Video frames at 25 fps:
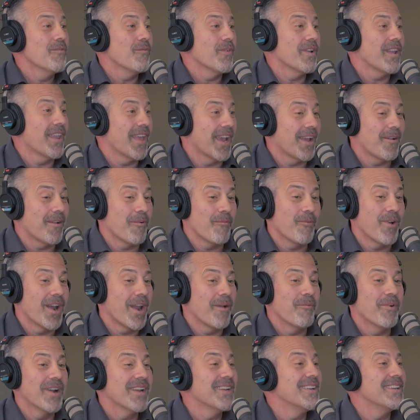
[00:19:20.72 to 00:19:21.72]
what, like what
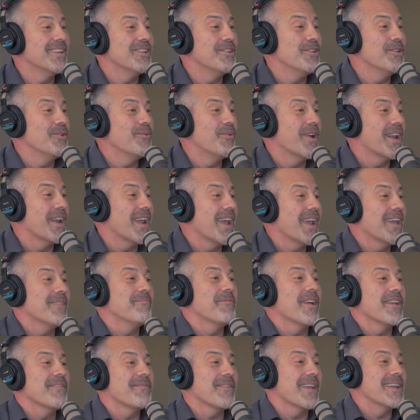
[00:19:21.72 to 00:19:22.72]
I wanted to do when I had
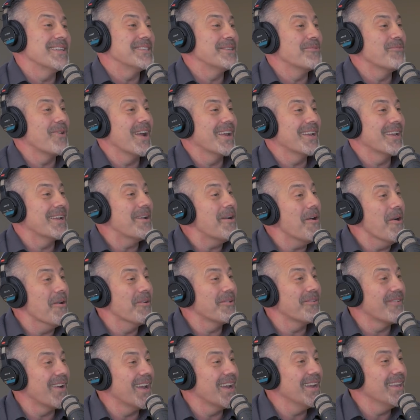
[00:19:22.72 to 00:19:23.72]
my fancy white
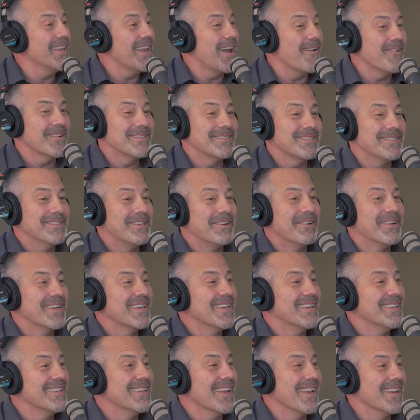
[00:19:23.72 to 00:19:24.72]
coat, right? Mm-hmm. Now it's
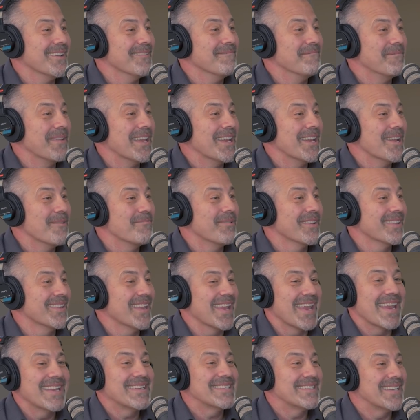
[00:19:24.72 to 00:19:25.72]
dirty and, and beat up with
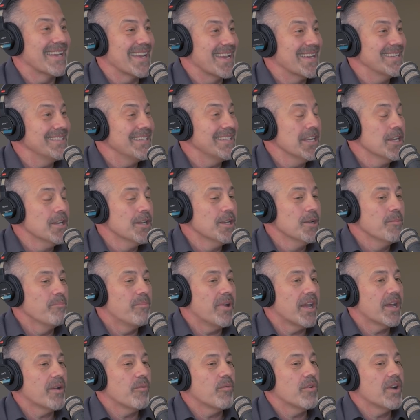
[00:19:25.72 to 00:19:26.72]
ink stains,
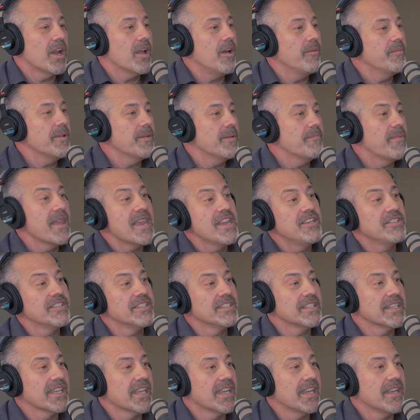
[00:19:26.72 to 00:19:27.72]
but we're helping
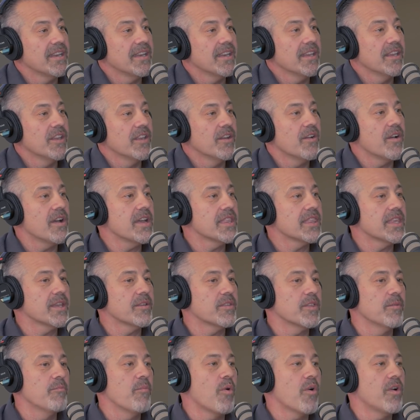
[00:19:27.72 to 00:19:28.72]
patients again. You know, I
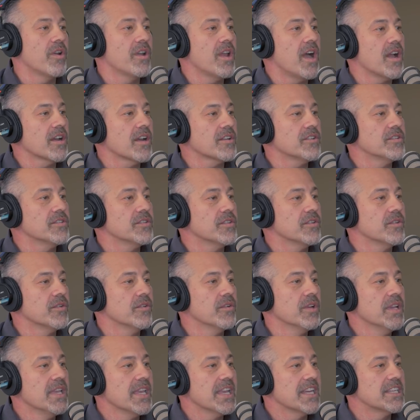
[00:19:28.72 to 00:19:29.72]
think the more doctors
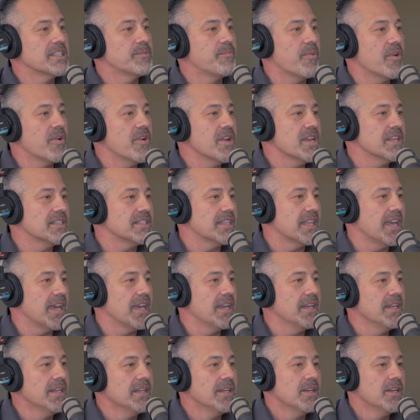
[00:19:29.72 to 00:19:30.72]
who experience that,